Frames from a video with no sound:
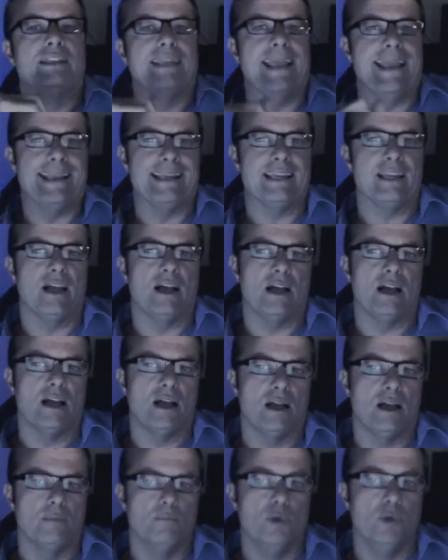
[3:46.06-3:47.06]
Take
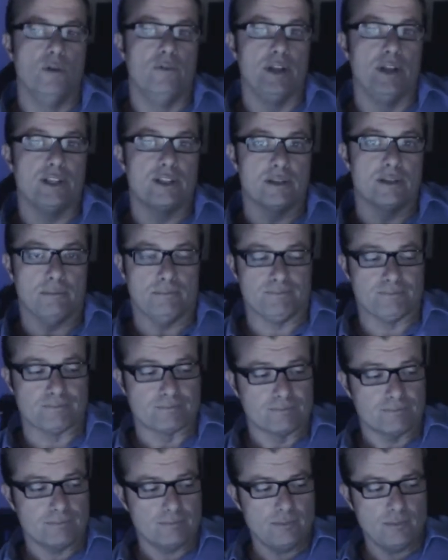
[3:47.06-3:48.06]
movies
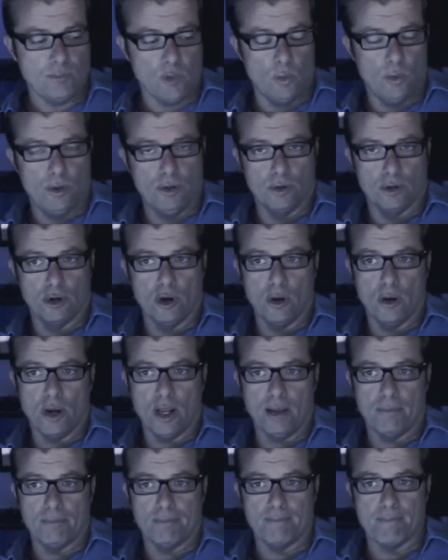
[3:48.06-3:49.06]
when you were growing
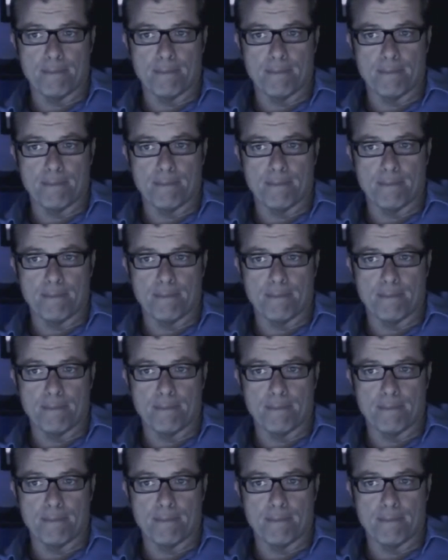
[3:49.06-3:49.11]
up.